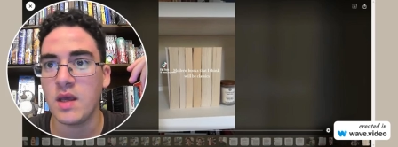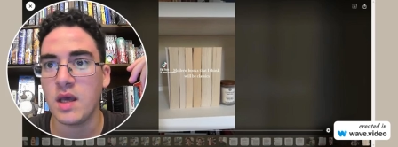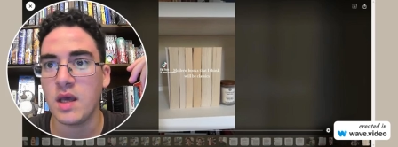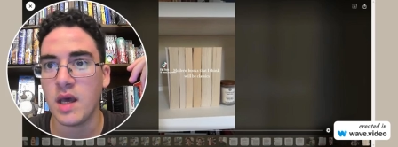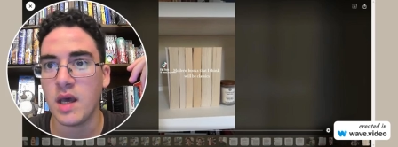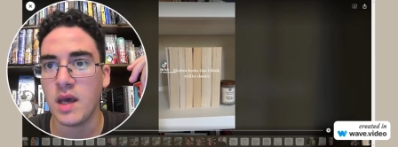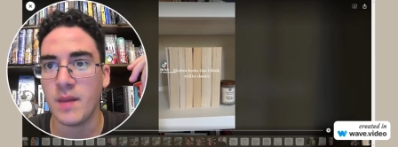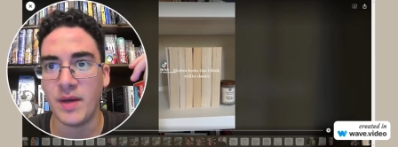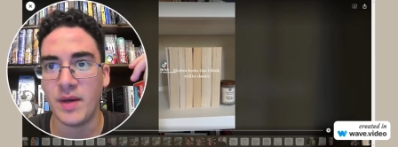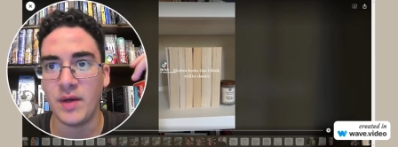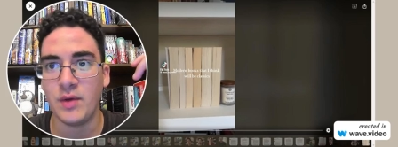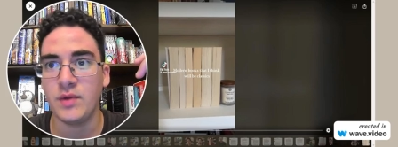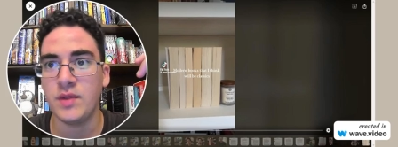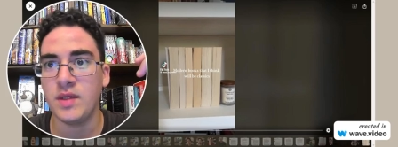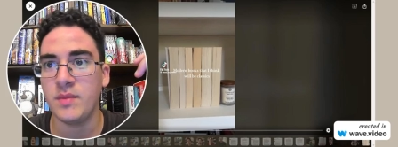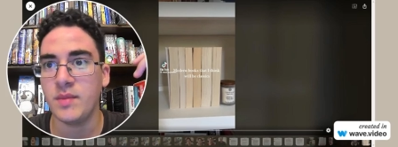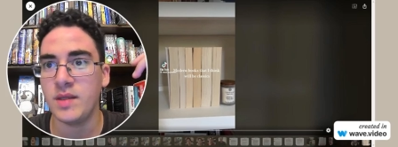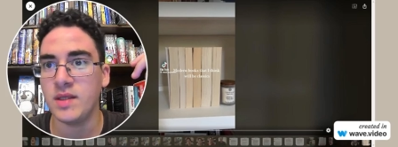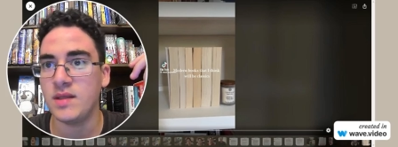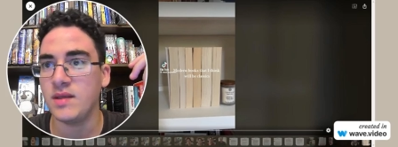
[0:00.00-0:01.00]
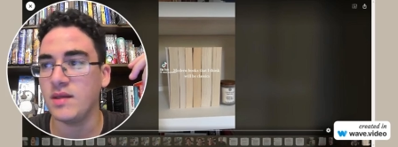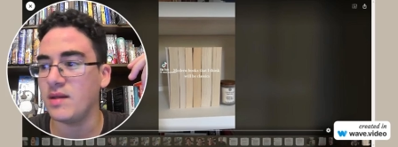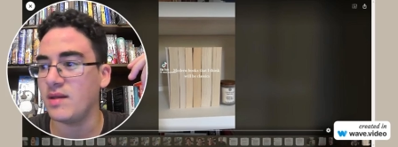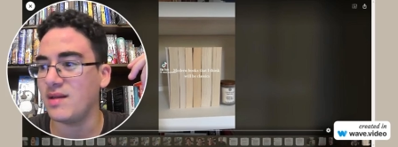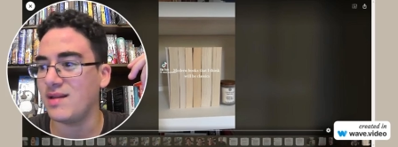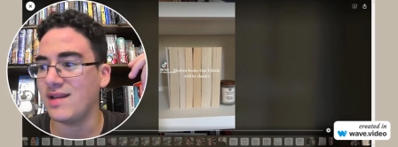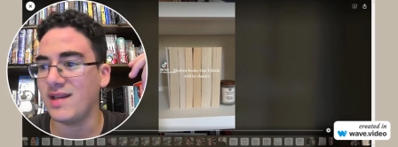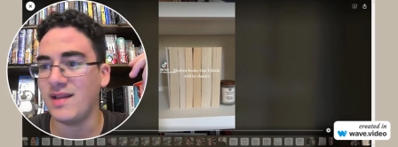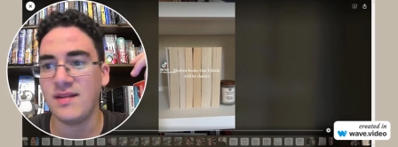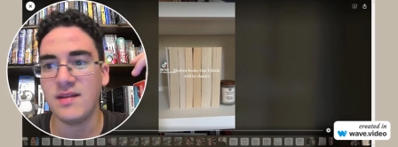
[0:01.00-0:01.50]
about them and
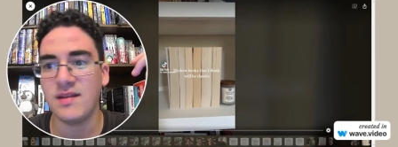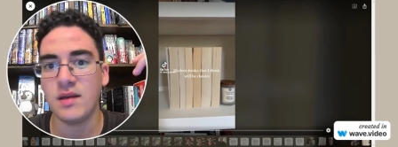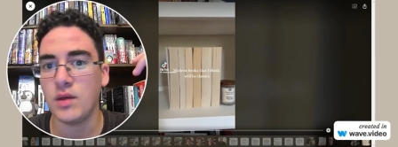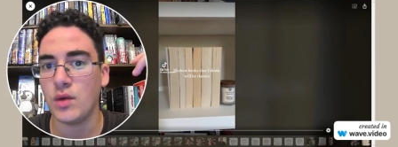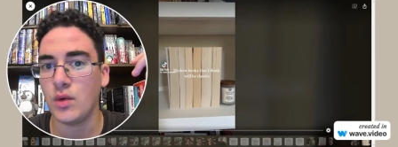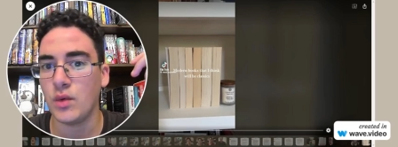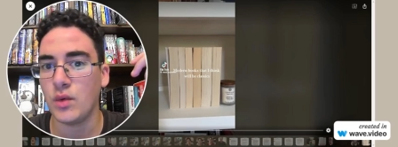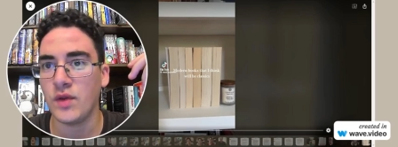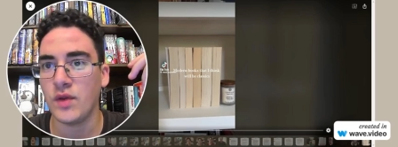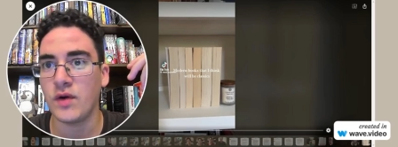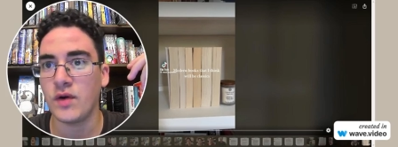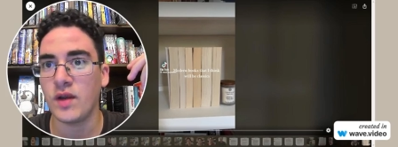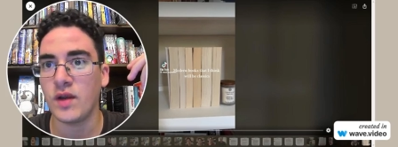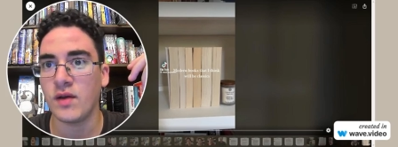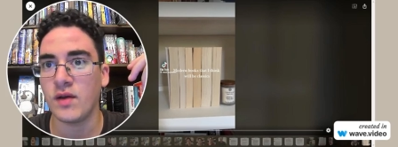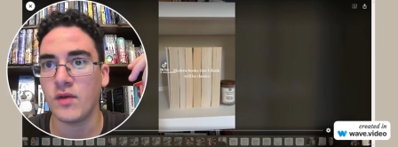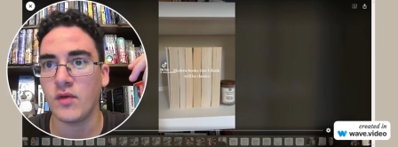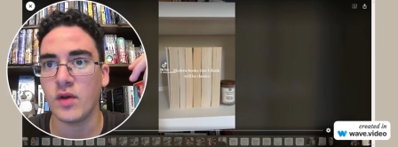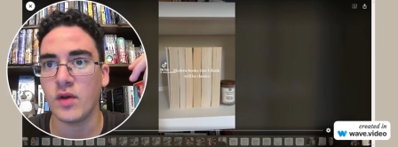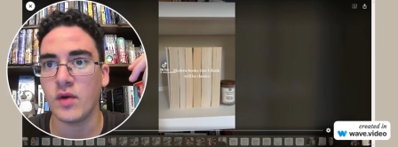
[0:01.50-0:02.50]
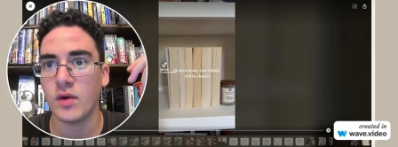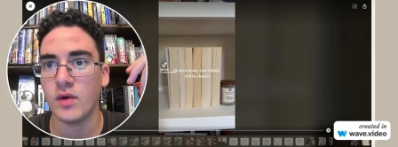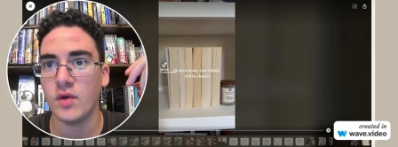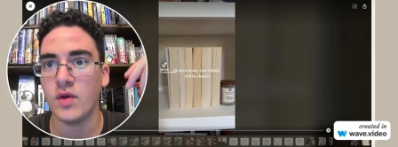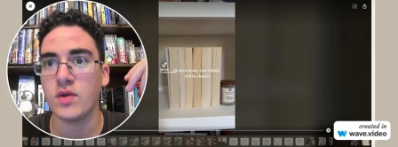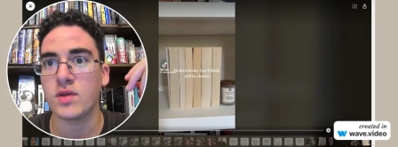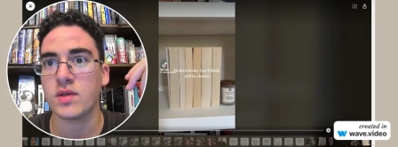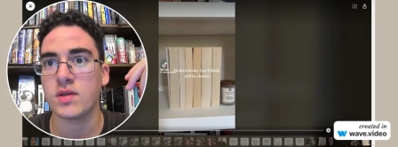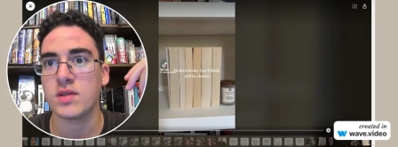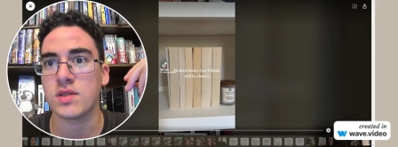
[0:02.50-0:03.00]
let you know whether I agree or not.